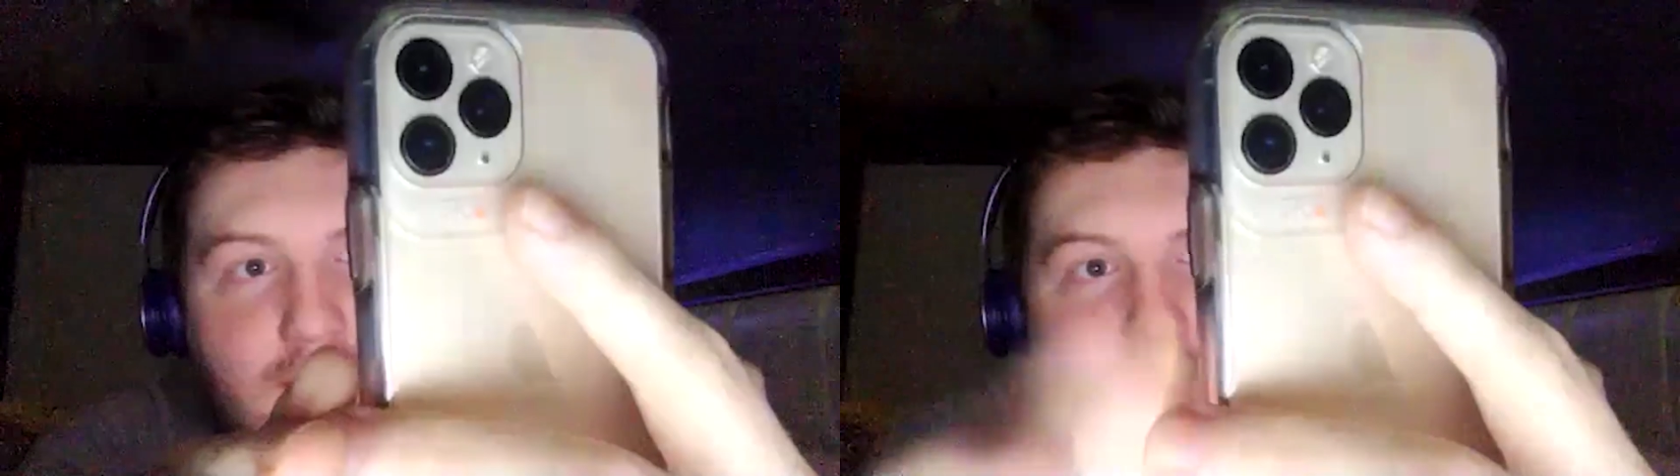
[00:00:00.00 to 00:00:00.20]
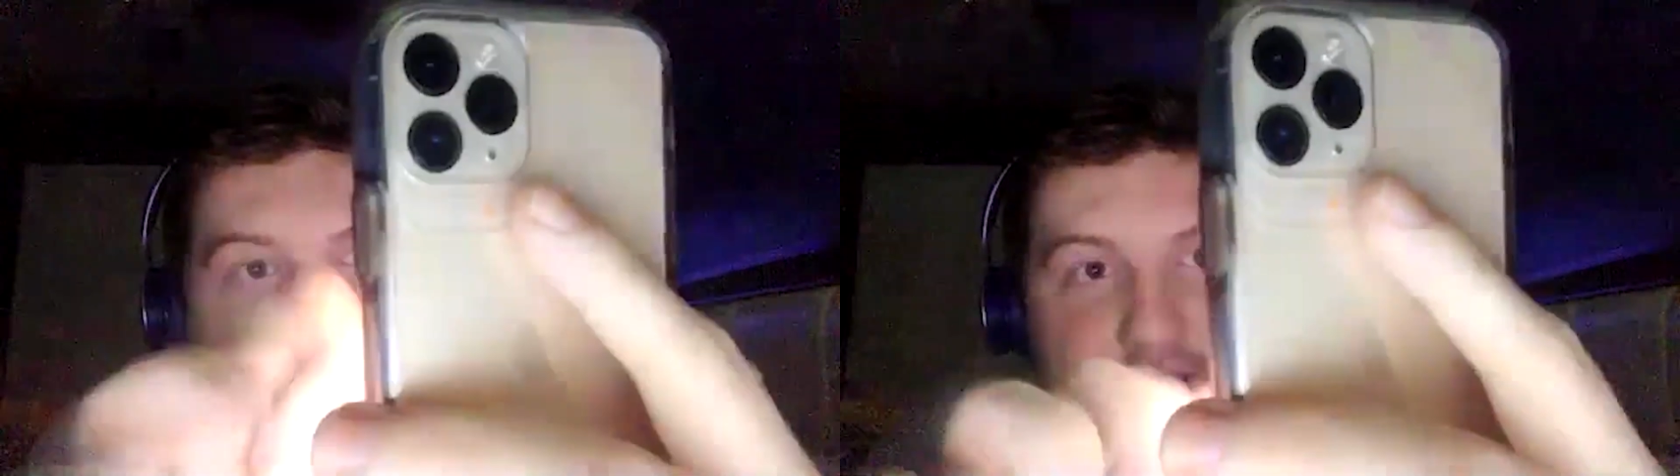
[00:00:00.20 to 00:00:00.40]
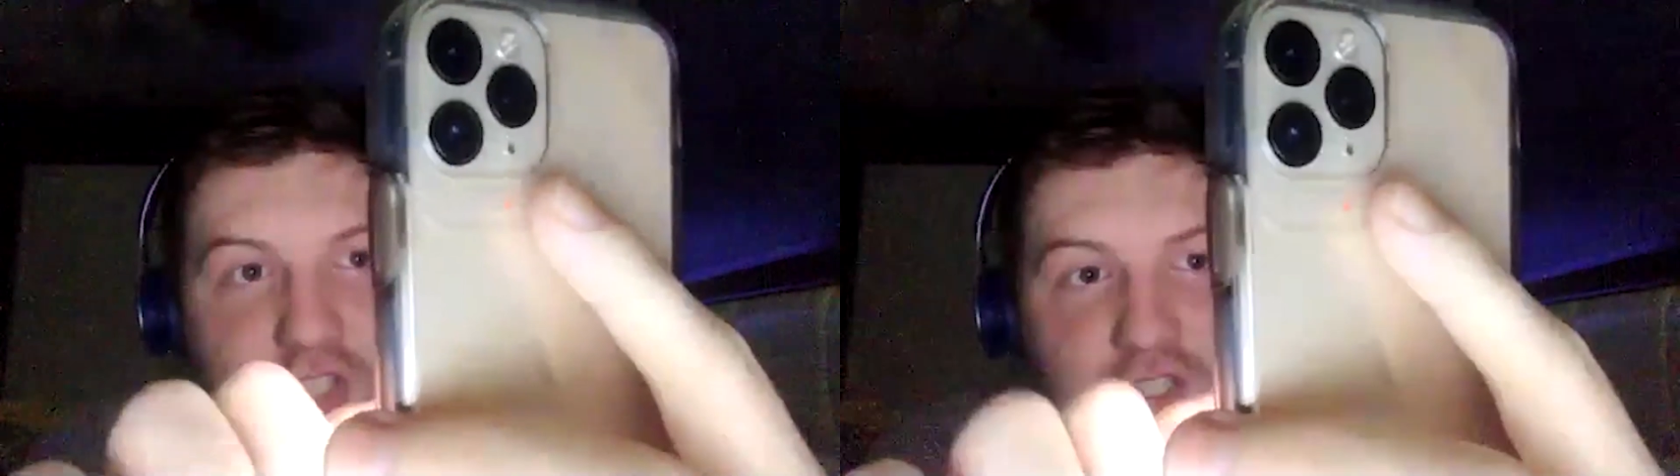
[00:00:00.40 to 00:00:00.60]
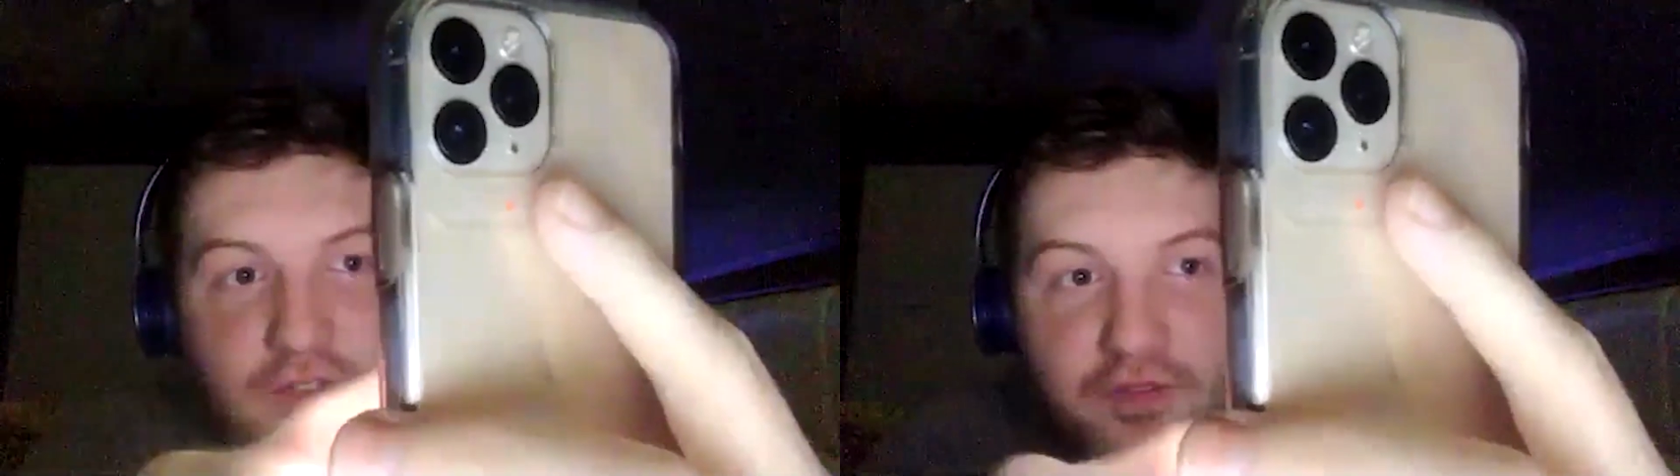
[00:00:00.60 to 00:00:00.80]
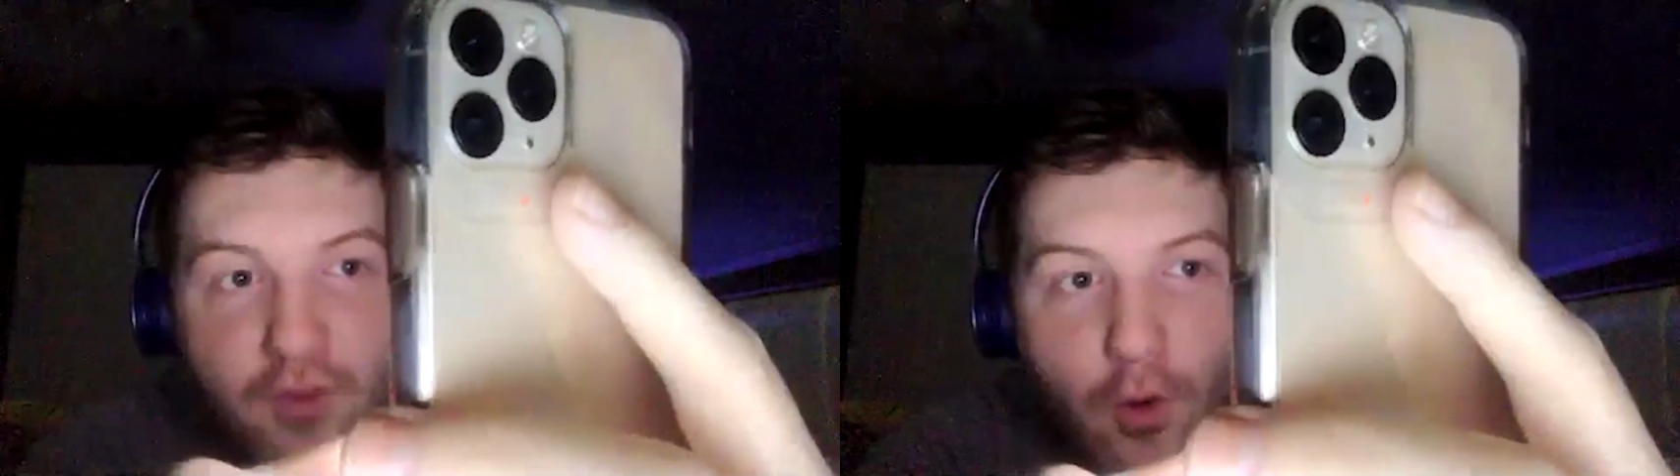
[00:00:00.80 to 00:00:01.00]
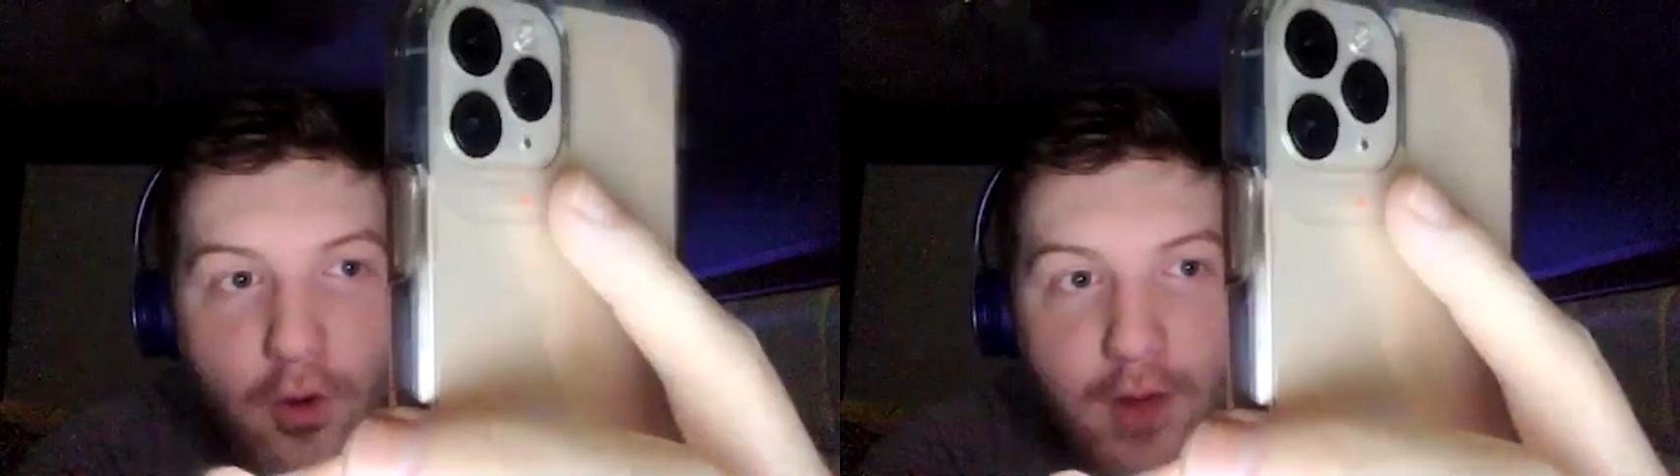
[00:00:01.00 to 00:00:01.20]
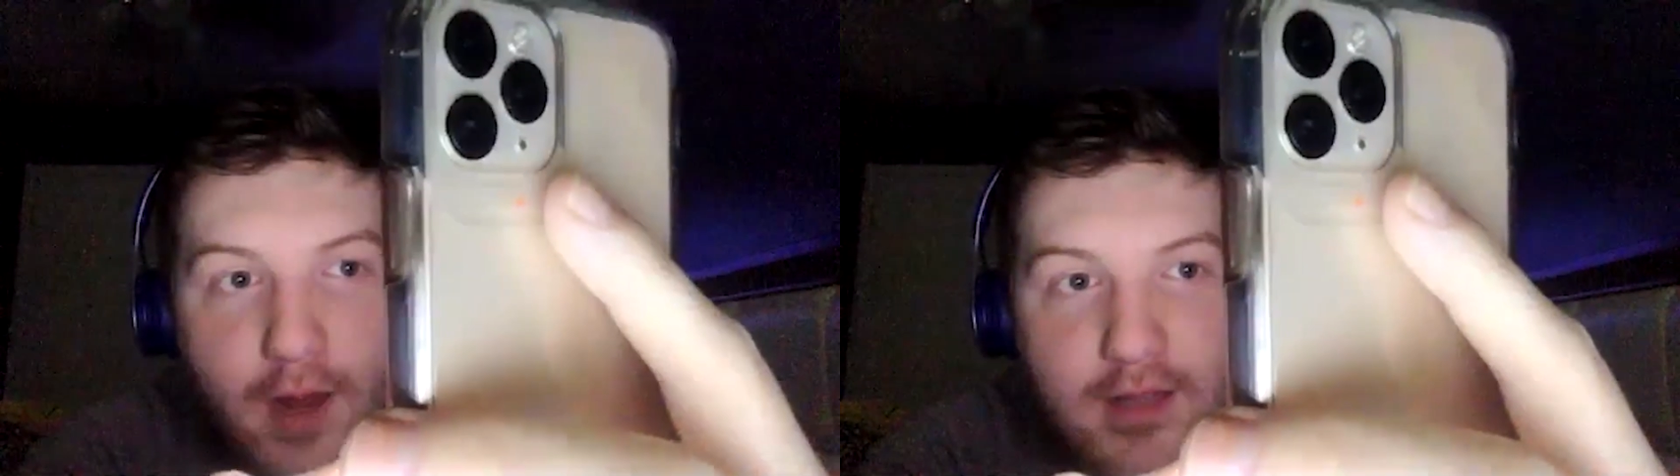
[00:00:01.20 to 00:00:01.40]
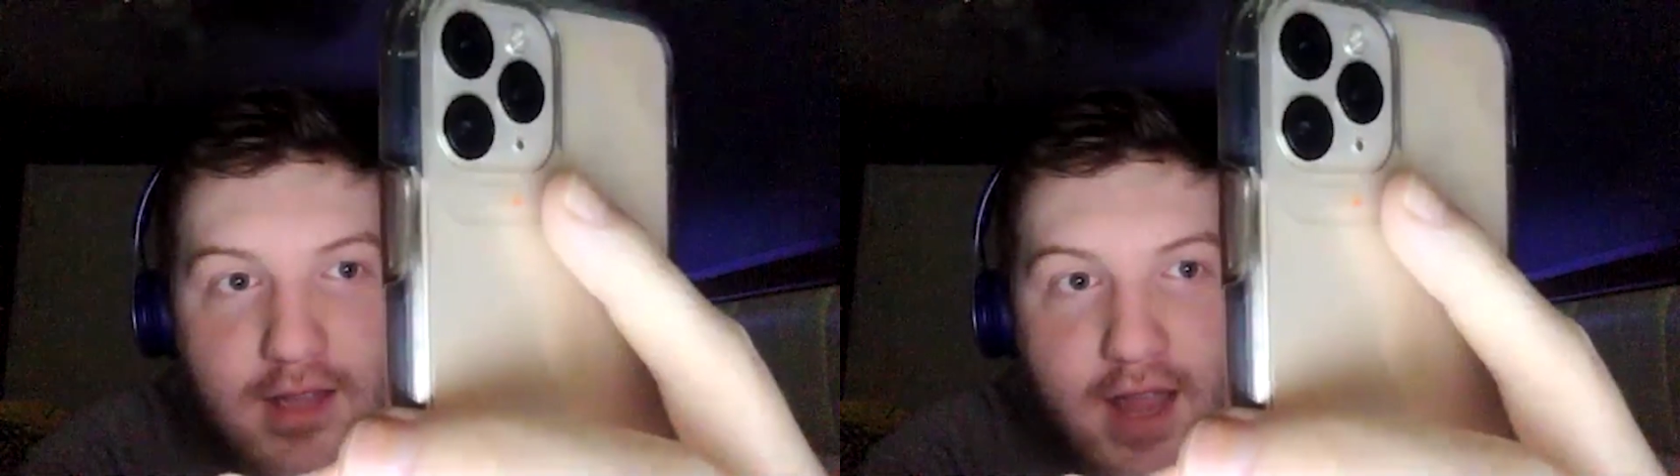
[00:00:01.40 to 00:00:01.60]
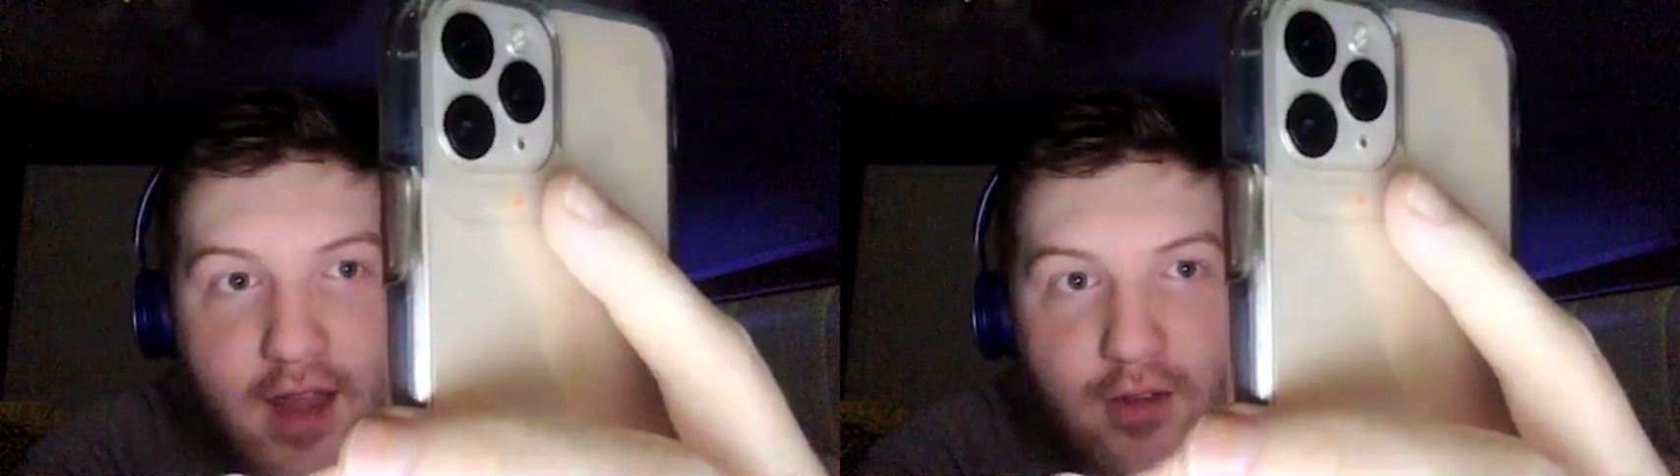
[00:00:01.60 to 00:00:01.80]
that's just four right there.